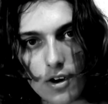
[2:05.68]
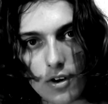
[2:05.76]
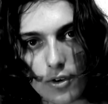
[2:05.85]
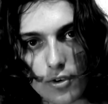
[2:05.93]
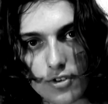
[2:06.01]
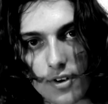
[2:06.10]

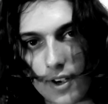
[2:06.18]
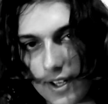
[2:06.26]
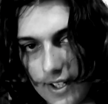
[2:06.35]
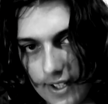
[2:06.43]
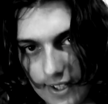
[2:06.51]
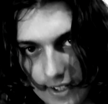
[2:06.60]
Also,
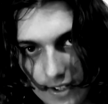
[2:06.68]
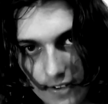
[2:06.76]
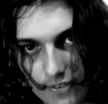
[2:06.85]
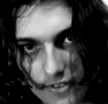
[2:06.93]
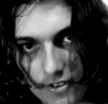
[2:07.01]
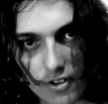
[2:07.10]
any
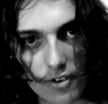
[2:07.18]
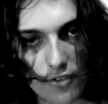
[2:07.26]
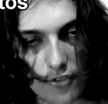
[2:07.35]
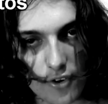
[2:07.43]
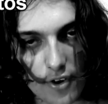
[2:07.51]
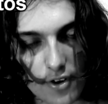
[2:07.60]
gifts,
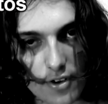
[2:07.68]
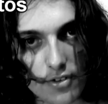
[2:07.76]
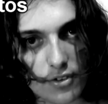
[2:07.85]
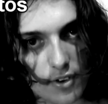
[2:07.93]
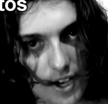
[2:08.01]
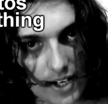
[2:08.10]
photos,
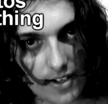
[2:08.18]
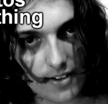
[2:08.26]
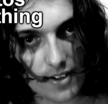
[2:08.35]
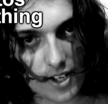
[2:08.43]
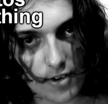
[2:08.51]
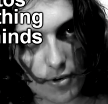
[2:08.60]
or
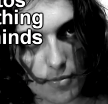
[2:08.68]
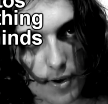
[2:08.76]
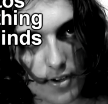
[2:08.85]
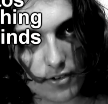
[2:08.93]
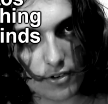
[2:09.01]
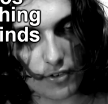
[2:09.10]
anything that reminds you